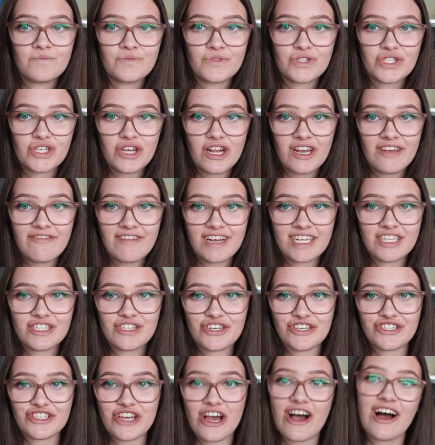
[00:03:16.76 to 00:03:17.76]
Jolly
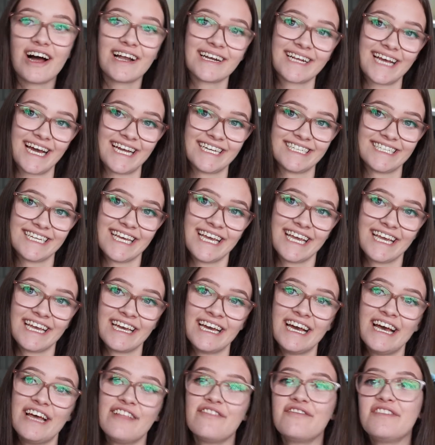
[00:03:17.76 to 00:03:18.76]
Ranchers hard candy.
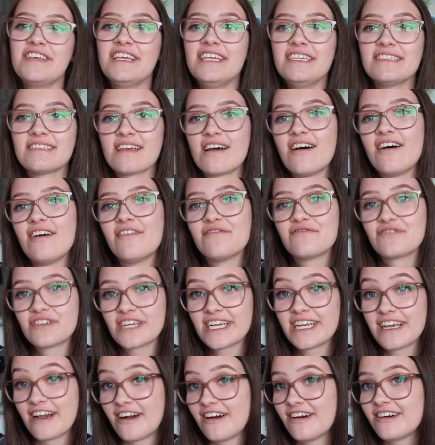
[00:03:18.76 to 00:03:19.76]
These are
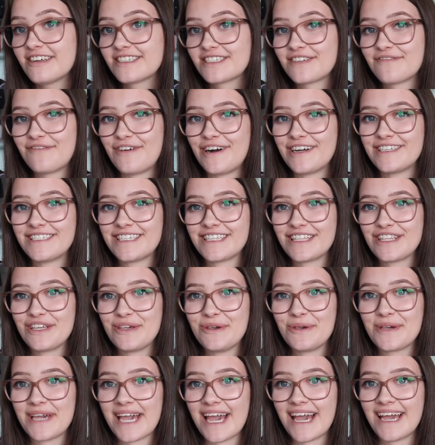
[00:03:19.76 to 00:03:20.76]
really hard to find in the
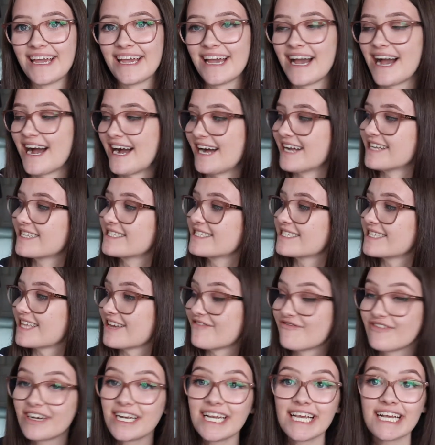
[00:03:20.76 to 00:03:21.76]
UK and they're
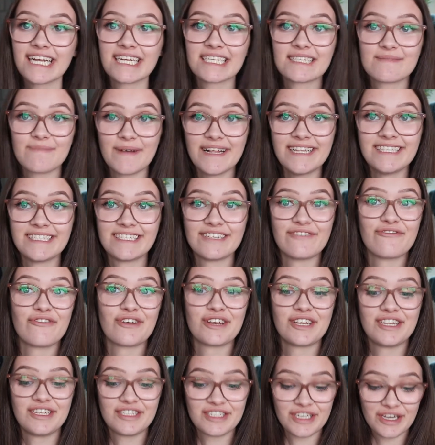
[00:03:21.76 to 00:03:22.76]
really expensive when
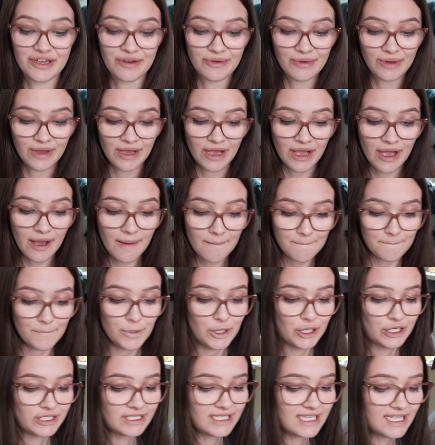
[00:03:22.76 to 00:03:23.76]
you do,
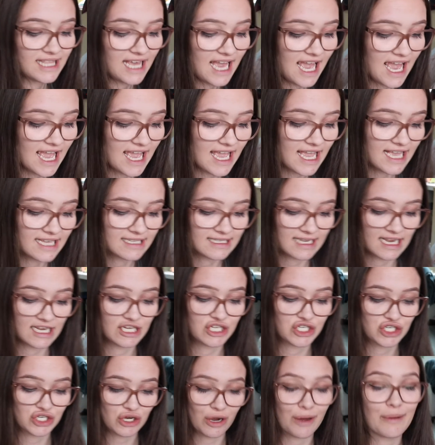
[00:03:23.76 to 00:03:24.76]
but there is a
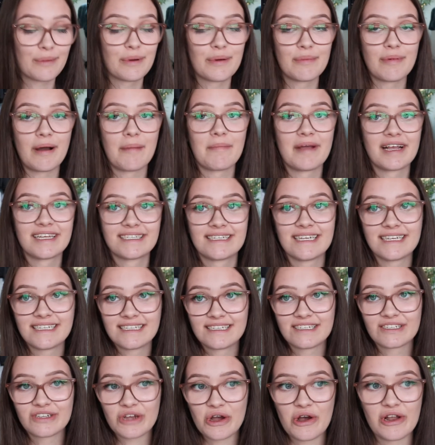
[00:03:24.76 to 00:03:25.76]
shop by my
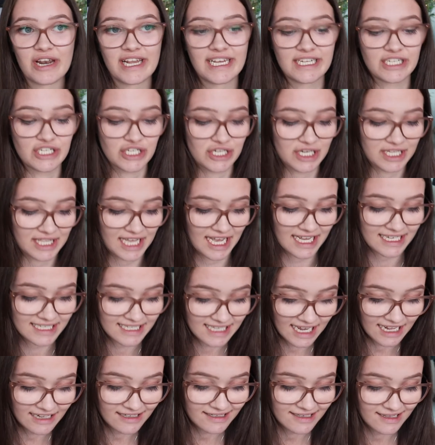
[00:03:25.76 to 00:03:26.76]
sister's college that
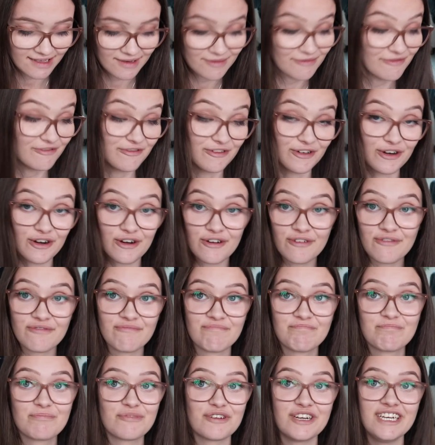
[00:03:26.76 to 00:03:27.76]
sells them for
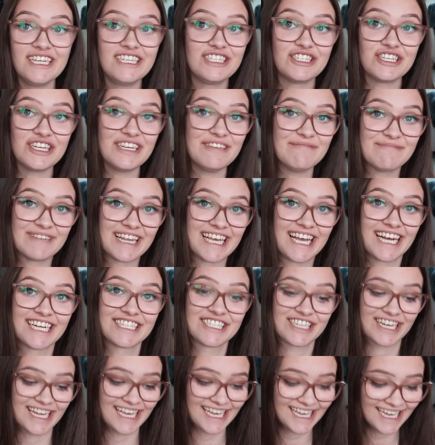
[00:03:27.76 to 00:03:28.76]
pretty cheaply
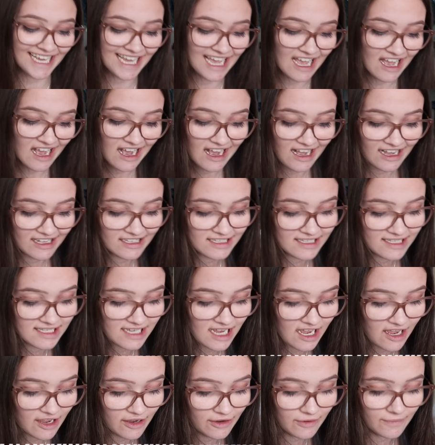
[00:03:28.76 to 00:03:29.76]
actually, and
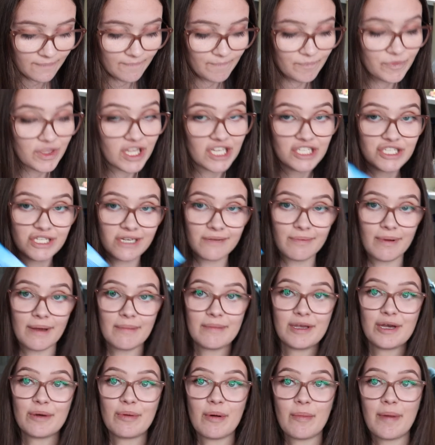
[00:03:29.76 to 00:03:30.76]
so she picked
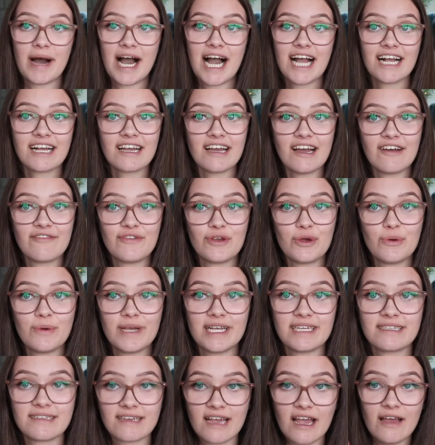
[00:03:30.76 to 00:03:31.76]
me up a bag a few
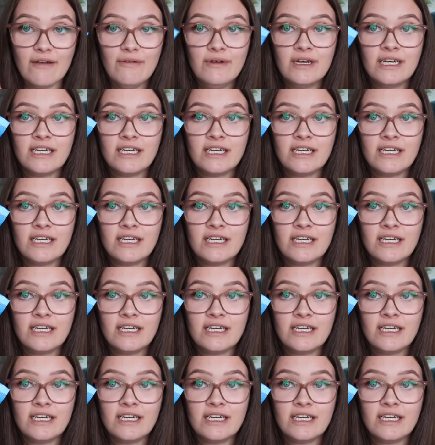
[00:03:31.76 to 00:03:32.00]
weeks ago.